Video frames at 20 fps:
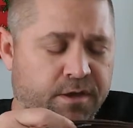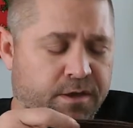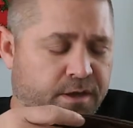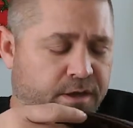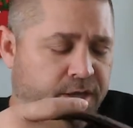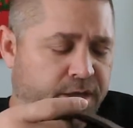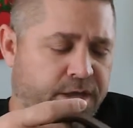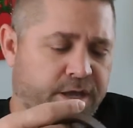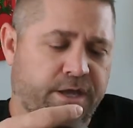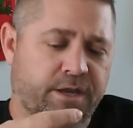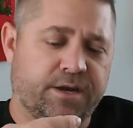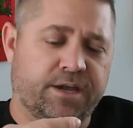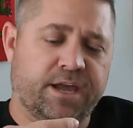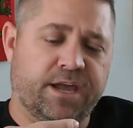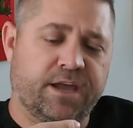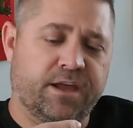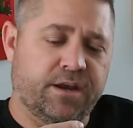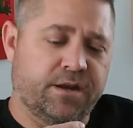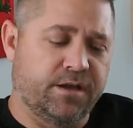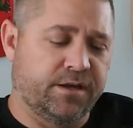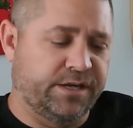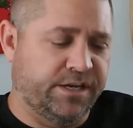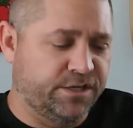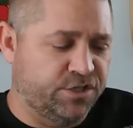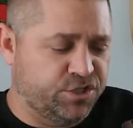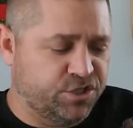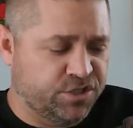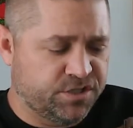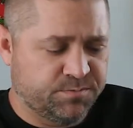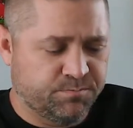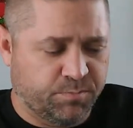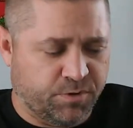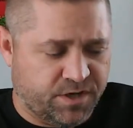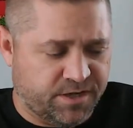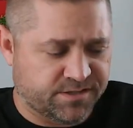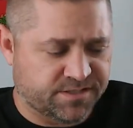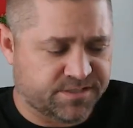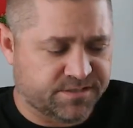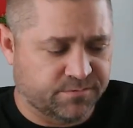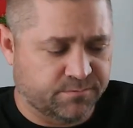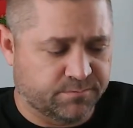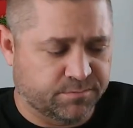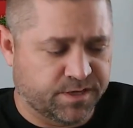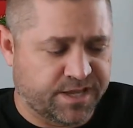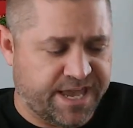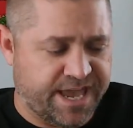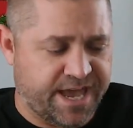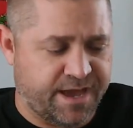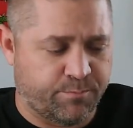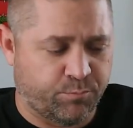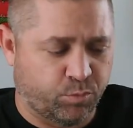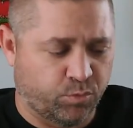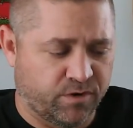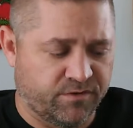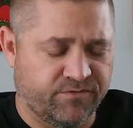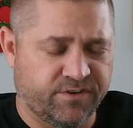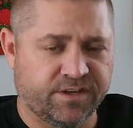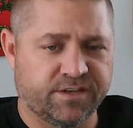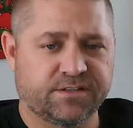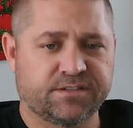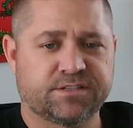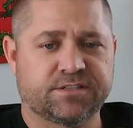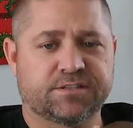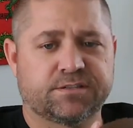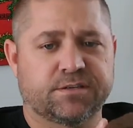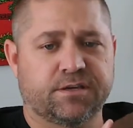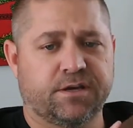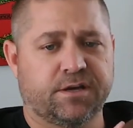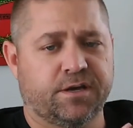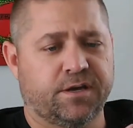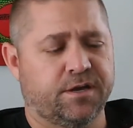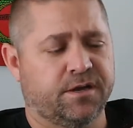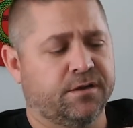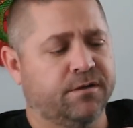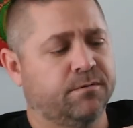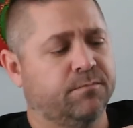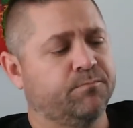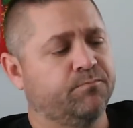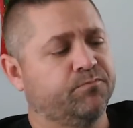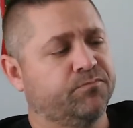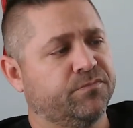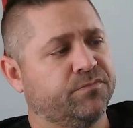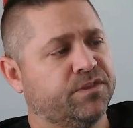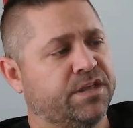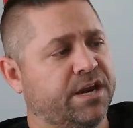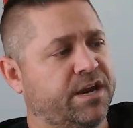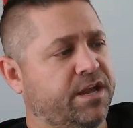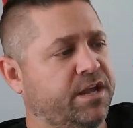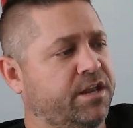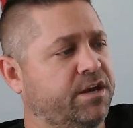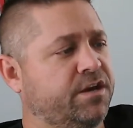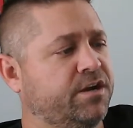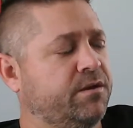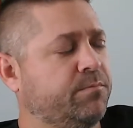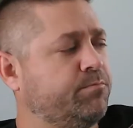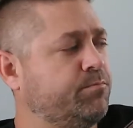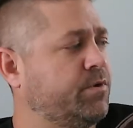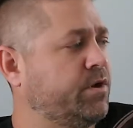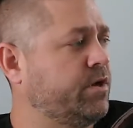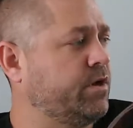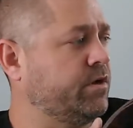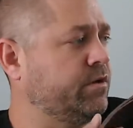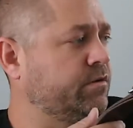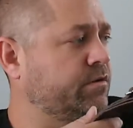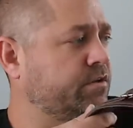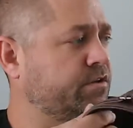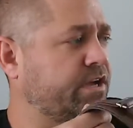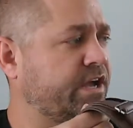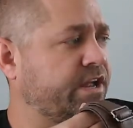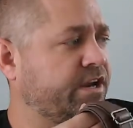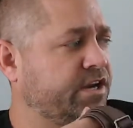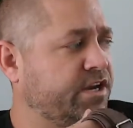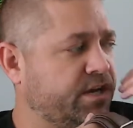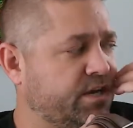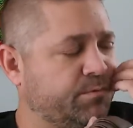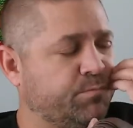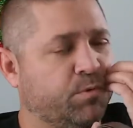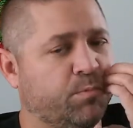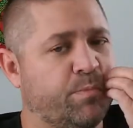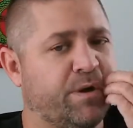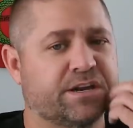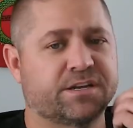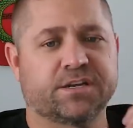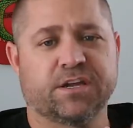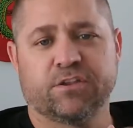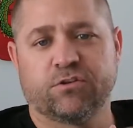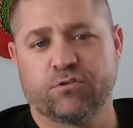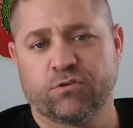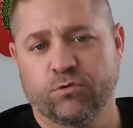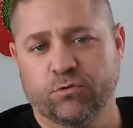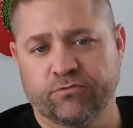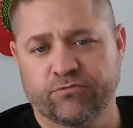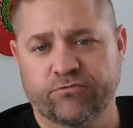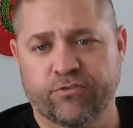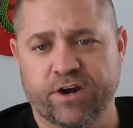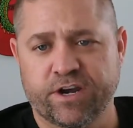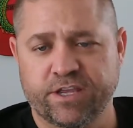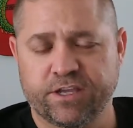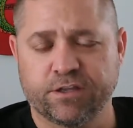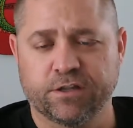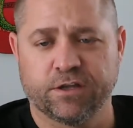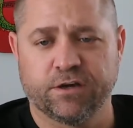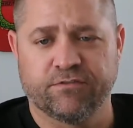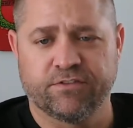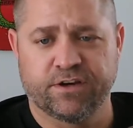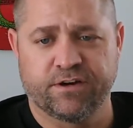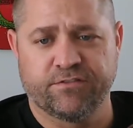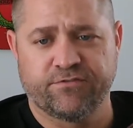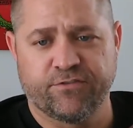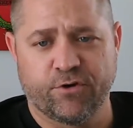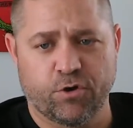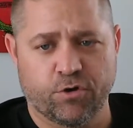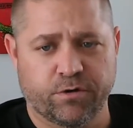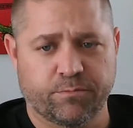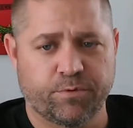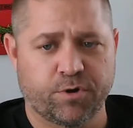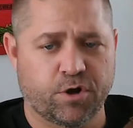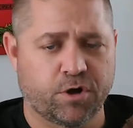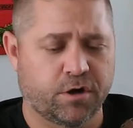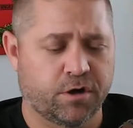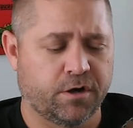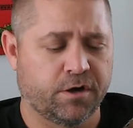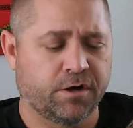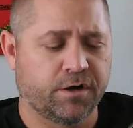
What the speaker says: And I just bought some cap rivets that I ended up I needed to put back together an old Freddy glove that had fallen apart.